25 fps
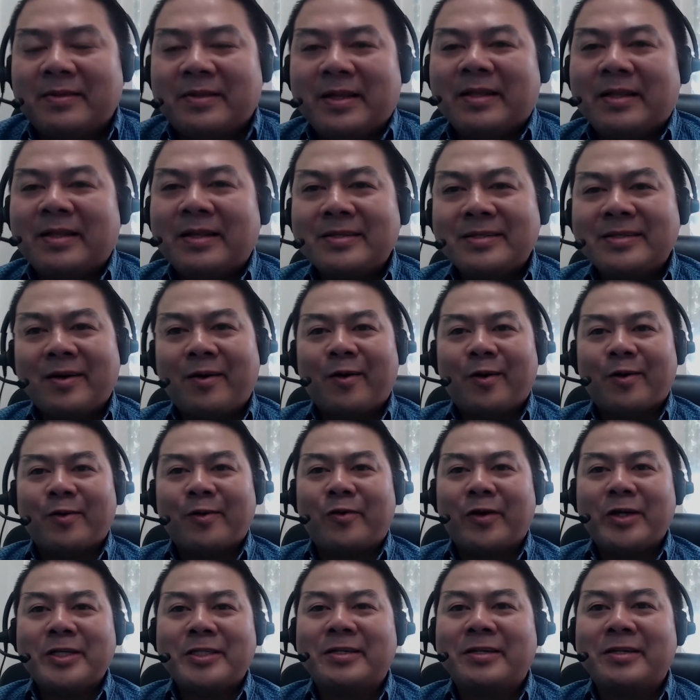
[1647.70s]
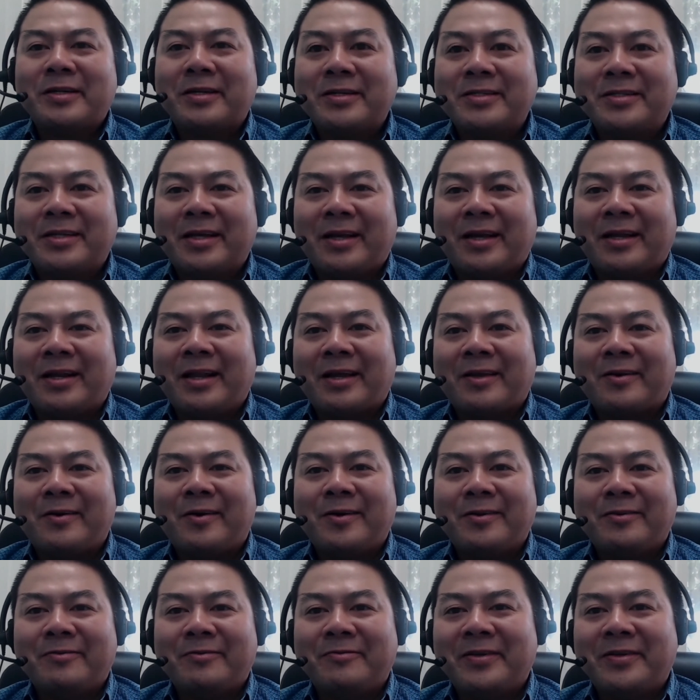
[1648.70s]
that's a hard question because I, I, like
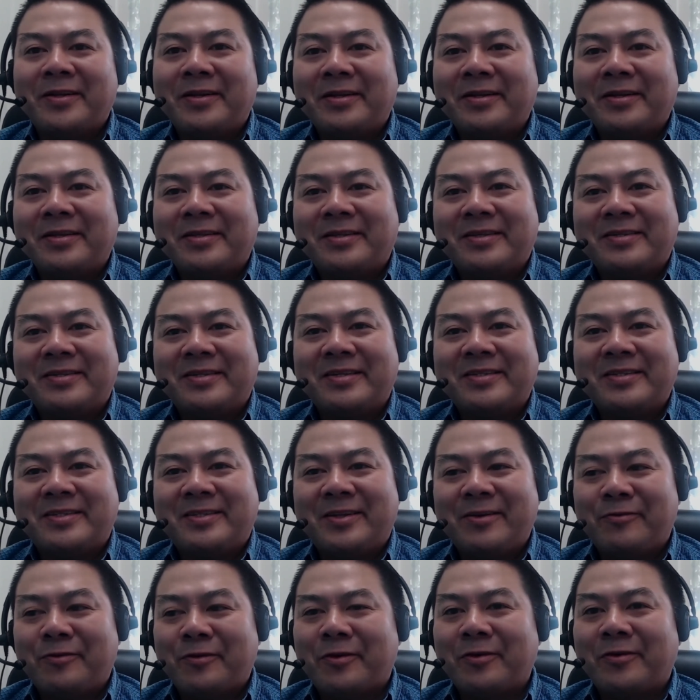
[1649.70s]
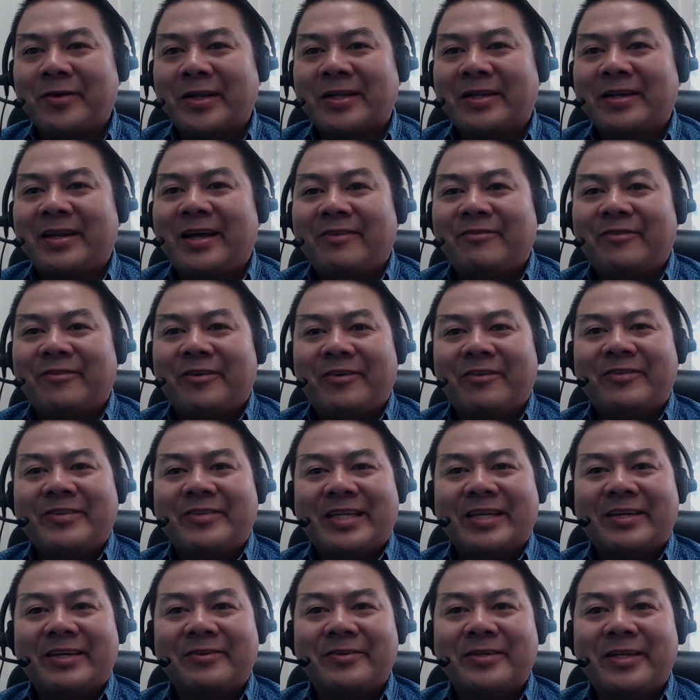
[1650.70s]
all of it. It's, it's, it's, difficult. I could have
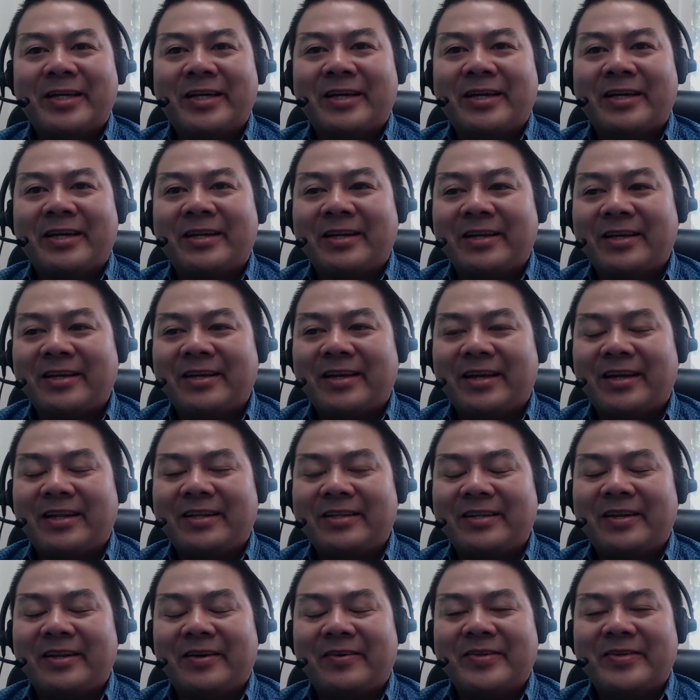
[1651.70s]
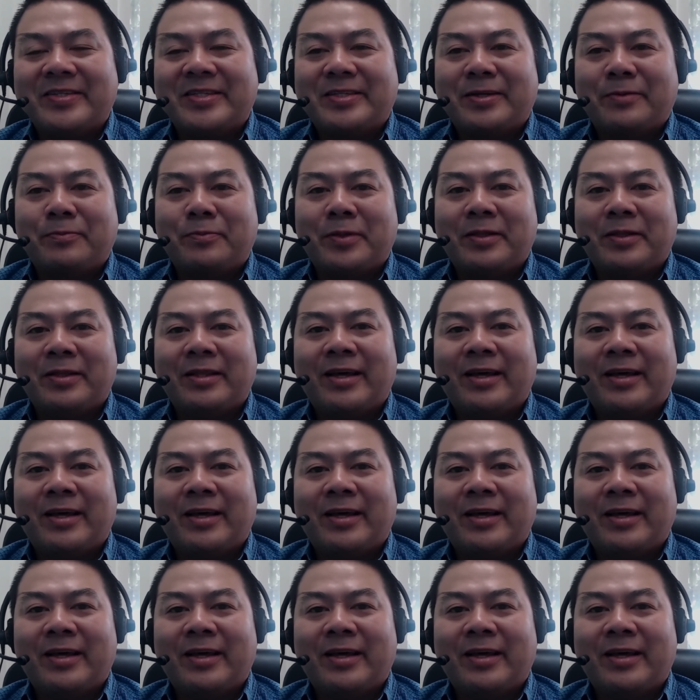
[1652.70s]
every single day, and, uh, and you know, it's I'll something give